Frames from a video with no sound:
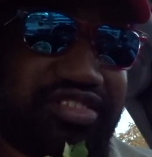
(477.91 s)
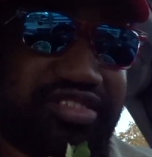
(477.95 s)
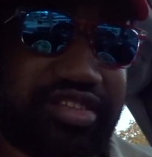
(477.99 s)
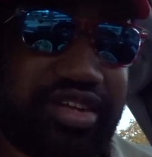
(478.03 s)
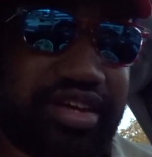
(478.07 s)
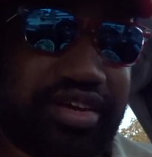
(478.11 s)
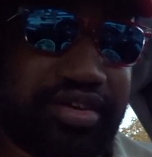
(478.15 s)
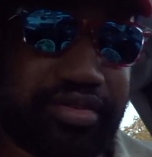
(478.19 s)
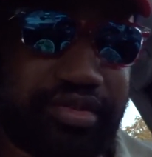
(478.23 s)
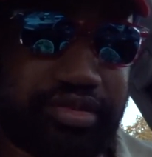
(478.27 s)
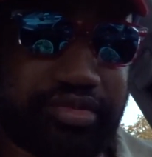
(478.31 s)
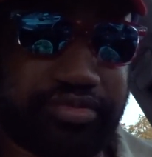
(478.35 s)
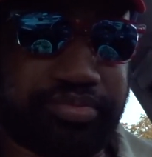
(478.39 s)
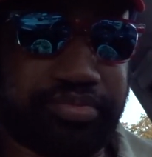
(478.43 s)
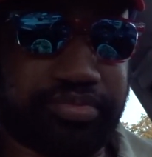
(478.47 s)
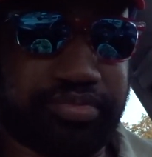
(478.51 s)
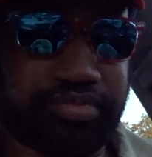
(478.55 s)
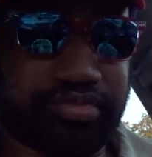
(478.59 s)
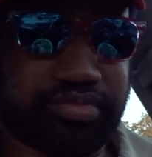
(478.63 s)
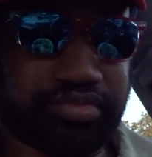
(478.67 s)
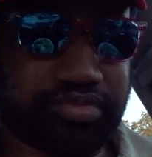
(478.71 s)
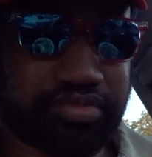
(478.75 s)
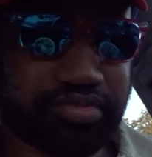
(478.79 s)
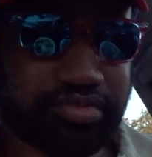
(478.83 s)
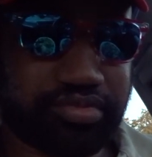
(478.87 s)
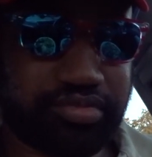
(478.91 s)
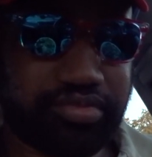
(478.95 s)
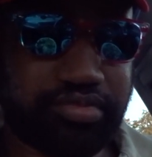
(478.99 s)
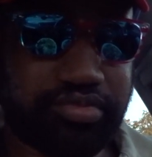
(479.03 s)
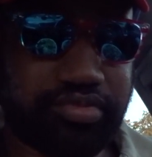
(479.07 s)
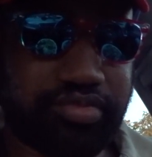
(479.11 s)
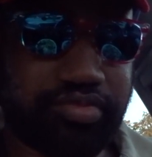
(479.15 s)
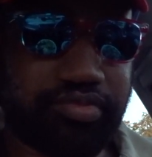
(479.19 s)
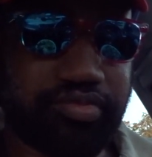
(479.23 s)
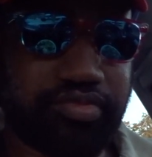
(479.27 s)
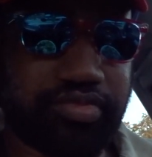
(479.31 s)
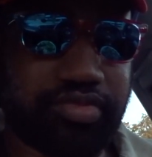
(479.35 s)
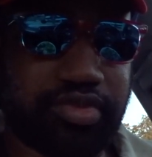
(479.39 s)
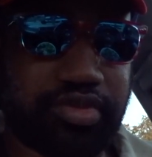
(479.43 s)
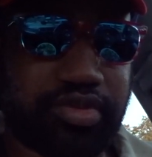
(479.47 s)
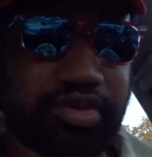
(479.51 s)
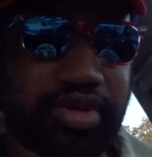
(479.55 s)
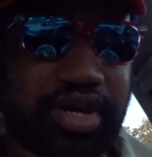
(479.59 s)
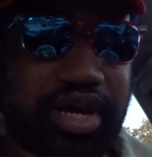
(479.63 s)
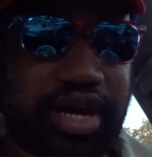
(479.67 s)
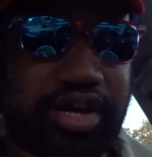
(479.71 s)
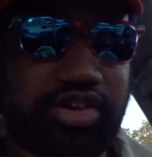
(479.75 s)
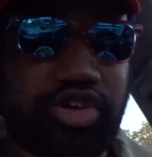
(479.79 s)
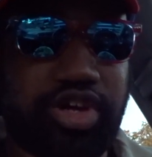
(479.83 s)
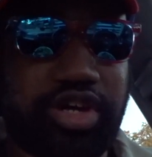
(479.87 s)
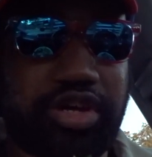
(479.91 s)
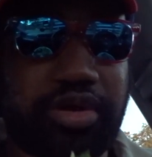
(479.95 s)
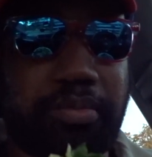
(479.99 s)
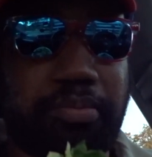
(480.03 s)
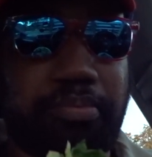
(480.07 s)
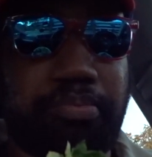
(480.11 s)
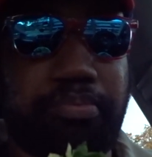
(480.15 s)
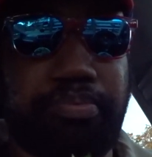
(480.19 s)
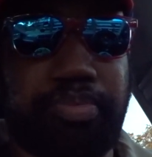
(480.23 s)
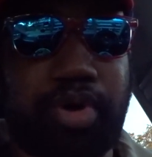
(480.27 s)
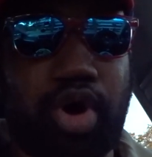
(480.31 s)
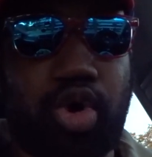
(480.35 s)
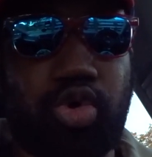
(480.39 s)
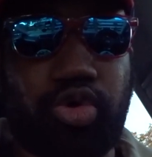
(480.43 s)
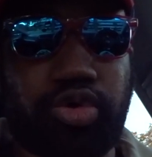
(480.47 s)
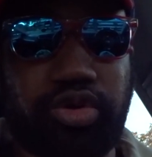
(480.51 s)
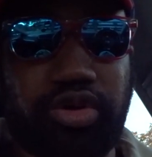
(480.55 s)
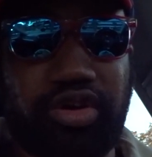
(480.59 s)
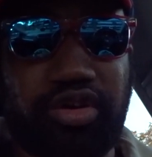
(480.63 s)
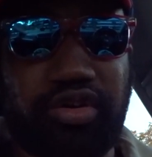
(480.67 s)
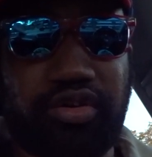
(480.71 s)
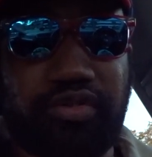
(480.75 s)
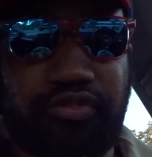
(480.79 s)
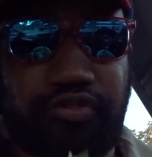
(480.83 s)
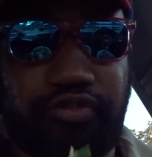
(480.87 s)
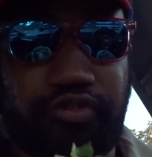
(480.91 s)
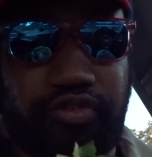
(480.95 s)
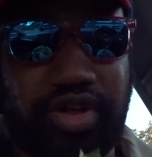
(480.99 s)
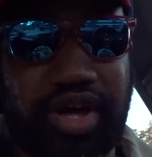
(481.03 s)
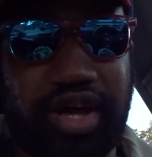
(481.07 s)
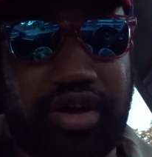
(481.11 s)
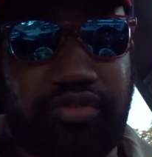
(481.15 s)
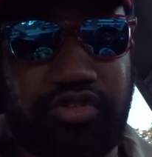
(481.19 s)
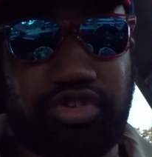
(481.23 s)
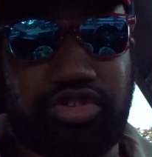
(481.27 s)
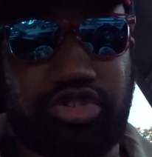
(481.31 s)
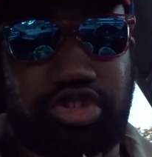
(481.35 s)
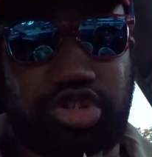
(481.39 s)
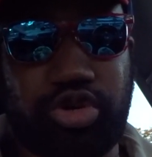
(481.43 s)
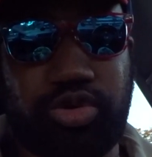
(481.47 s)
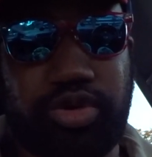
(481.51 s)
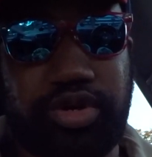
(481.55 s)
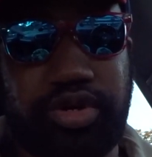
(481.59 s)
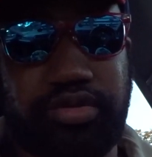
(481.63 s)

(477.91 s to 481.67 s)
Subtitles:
cents, and you get a bolder flavor to